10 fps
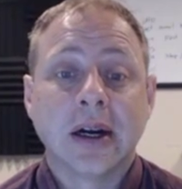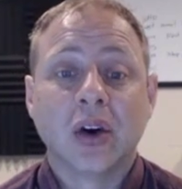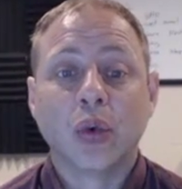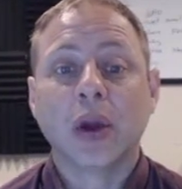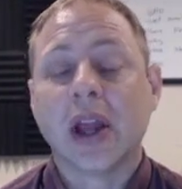
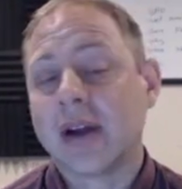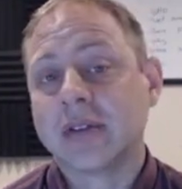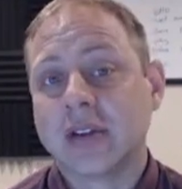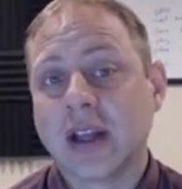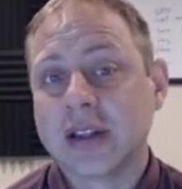we have
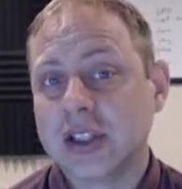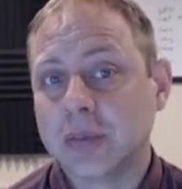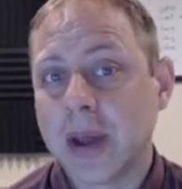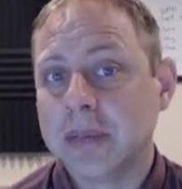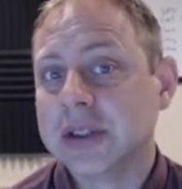to take these
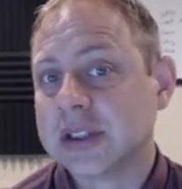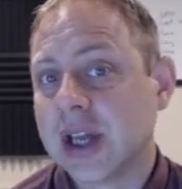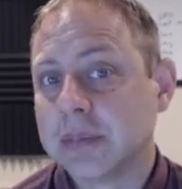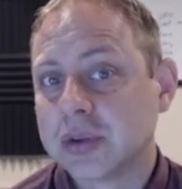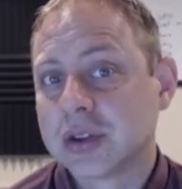baby
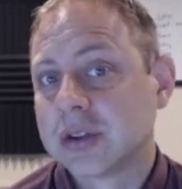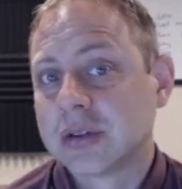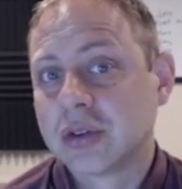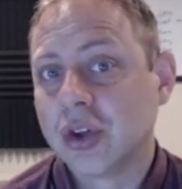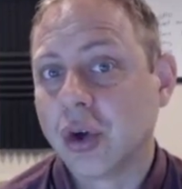steps,
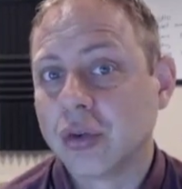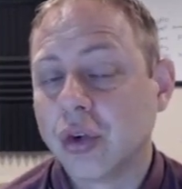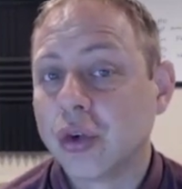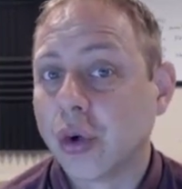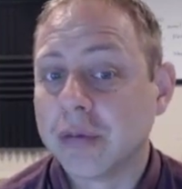2,
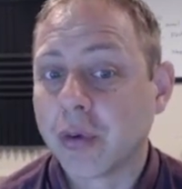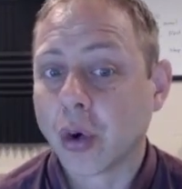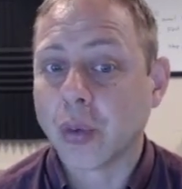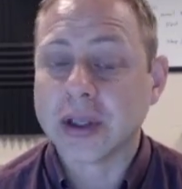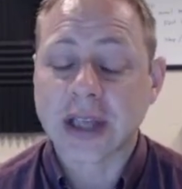3,
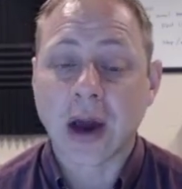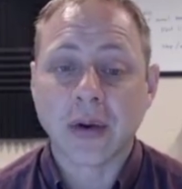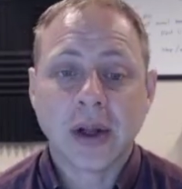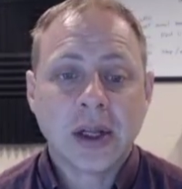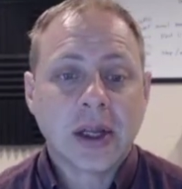4 weeks
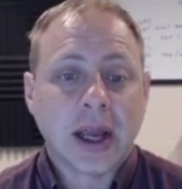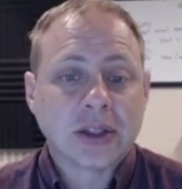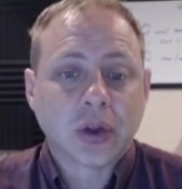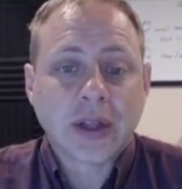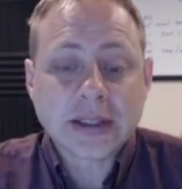out. And
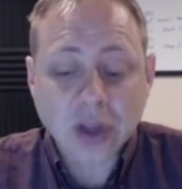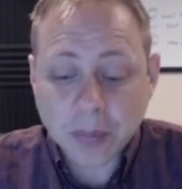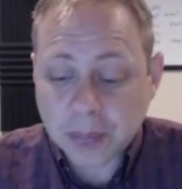so that's our